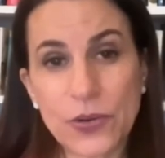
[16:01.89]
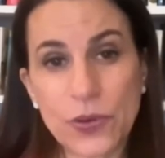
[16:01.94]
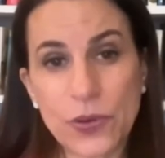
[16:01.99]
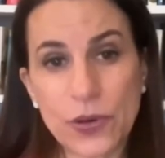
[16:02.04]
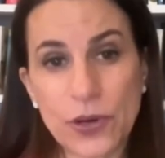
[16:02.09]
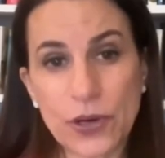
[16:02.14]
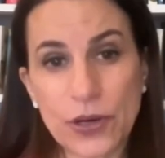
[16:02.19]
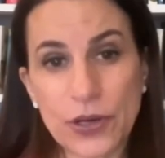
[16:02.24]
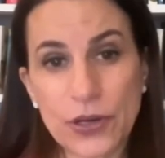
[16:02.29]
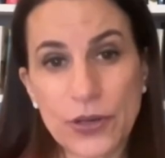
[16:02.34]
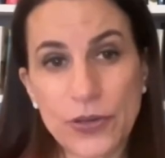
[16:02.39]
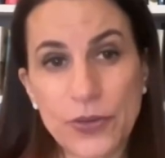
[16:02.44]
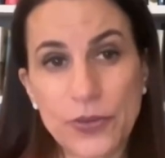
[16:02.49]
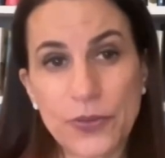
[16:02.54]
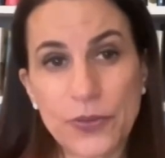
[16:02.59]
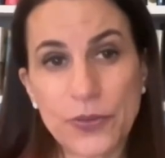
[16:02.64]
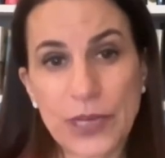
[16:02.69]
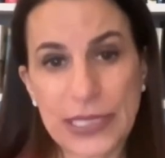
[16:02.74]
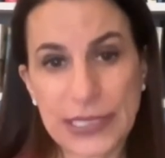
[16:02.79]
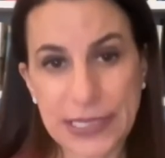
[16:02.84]
or
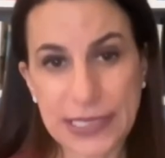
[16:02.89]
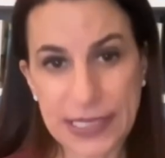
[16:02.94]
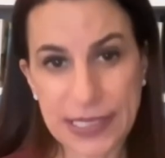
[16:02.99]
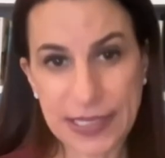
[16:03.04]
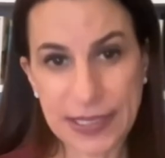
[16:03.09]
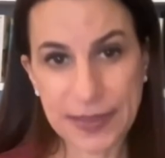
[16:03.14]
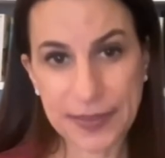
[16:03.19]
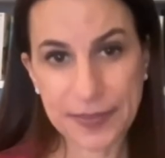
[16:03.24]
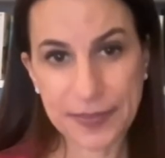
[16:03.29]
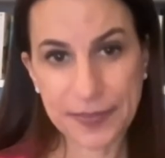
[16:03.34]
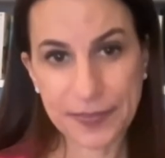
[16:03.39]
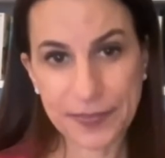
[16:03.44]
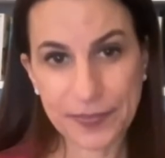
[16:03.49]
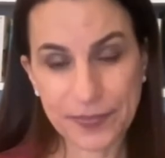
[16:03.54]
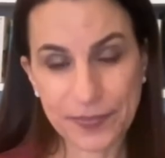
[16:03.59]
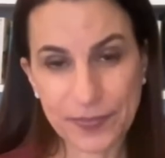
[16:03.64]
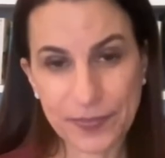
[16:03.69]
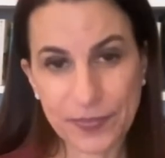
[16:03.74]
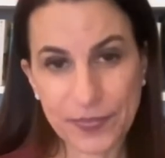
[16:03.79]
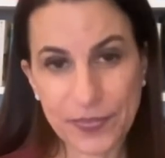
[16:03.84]
Wednesday.
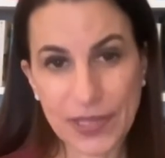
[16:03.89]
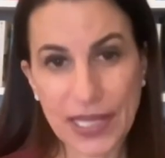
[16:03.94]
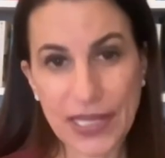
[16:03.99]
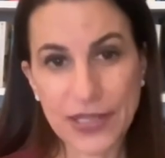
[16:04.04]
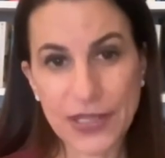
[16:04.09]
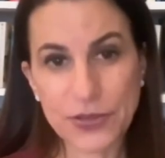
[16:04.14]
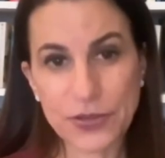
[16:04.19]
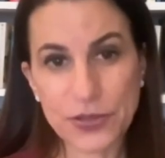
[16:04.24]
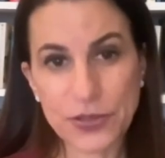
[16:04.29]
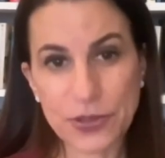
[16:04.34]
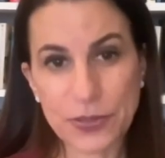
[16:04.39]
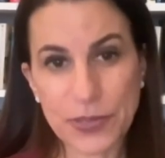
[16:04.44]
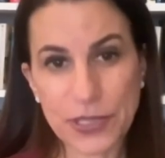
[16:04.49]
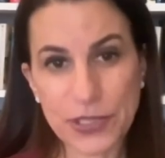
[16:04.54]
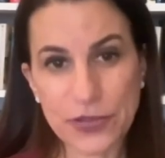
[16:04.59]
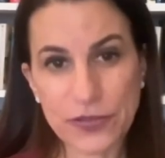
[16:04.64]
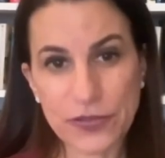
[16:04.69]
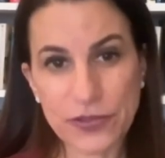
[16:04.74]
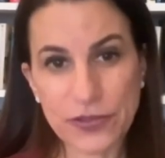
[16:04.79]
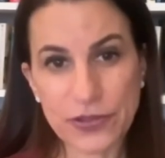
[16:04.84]
Thank you so
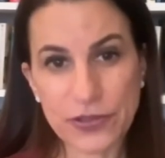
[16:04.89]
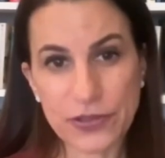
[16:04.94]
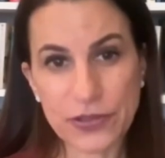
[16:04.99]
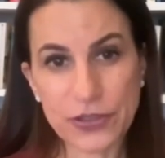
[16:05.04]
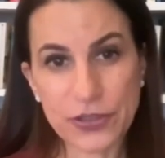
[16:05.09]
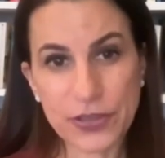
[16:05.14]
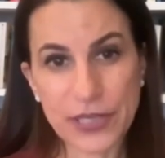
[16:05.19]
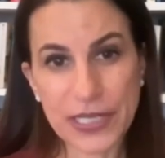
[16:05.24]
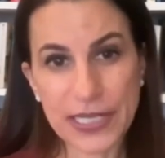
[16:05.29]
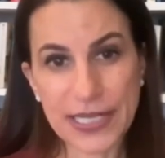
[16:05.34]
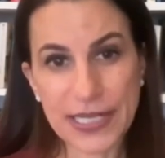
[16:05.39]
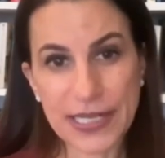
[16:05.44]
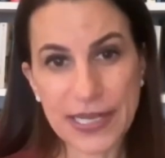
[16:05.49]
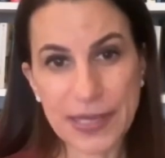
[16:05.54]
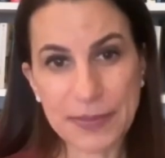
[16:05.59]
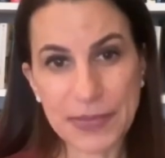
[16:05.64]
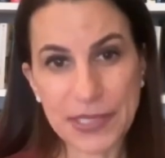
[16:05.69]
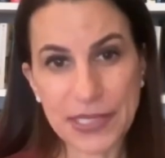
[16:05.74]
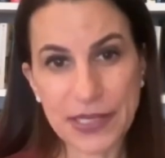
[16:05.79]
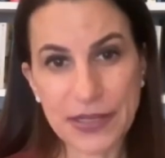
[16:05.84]
much for joining.
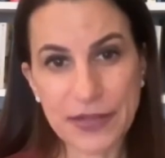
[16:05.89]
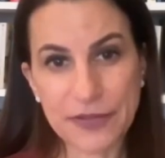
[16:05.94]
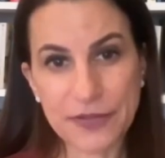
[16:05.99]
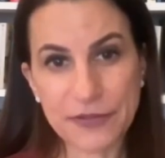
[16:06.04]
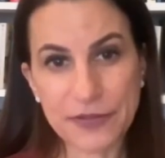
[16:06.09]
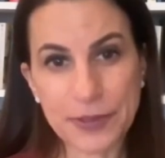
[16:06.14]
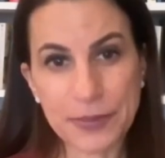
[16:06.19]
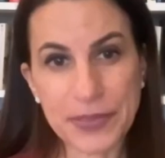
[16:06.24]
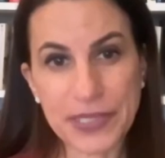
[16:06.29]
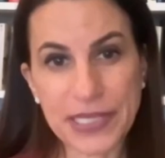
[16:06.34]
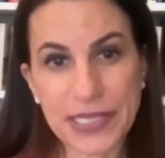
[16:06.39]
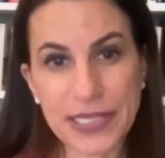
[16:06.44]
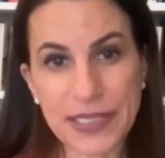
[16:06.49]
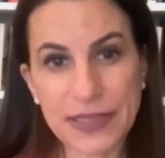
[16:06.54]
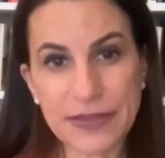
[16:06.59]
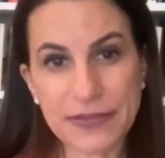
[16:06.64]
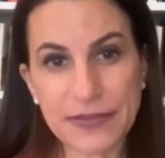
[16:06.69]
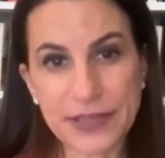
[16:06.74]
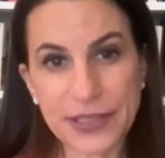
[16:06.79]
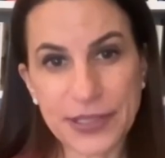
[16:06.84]
I'm Karen
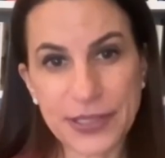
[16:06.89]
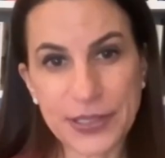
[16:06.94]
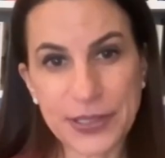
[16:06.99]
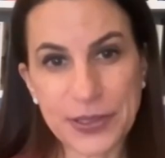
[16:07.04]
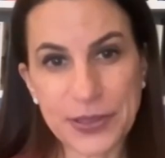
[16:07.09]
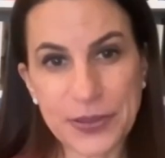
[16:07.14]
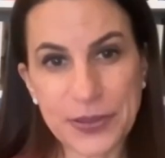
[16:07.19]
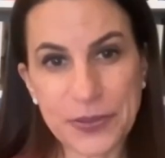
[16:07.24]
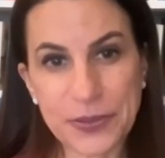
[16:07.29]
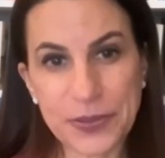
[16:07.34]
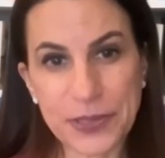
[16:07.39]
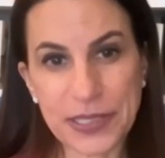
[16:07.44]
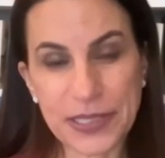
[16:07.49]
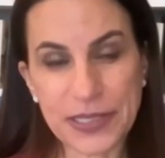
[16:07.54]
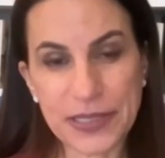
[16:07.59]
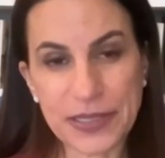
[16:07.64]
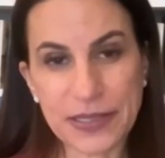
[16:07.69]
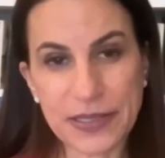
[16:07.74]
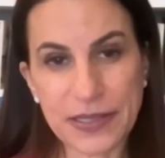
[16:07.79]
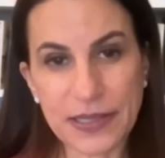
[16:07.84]
Friedman-Agnifilo
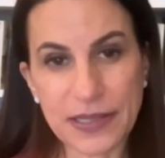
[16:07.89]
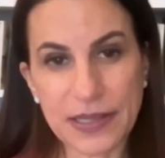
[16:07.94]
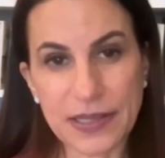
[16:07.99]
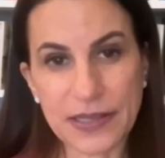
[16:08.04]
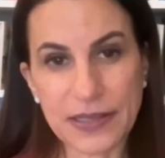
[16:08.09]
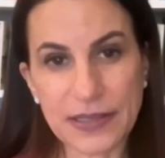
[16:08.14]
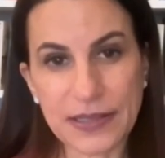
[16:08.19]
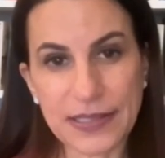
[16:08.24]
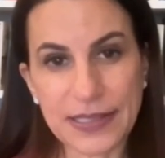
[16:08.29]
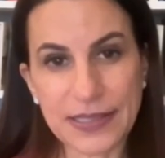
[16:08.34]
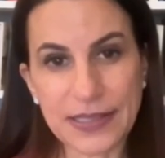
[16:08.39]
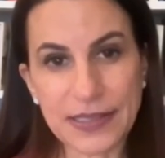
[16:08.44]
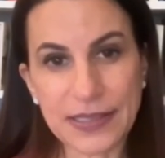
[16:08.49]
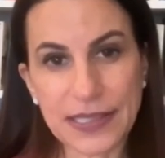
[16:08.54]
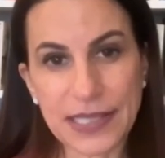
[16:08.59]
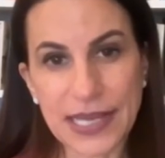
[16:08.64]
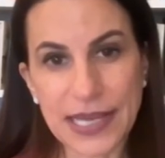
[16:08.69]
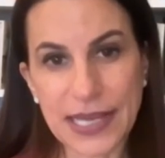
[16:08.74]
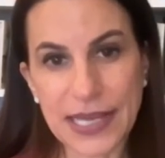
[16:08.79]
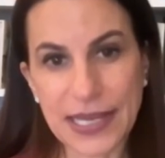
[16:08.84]
with
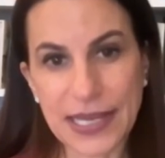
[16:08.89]
Legal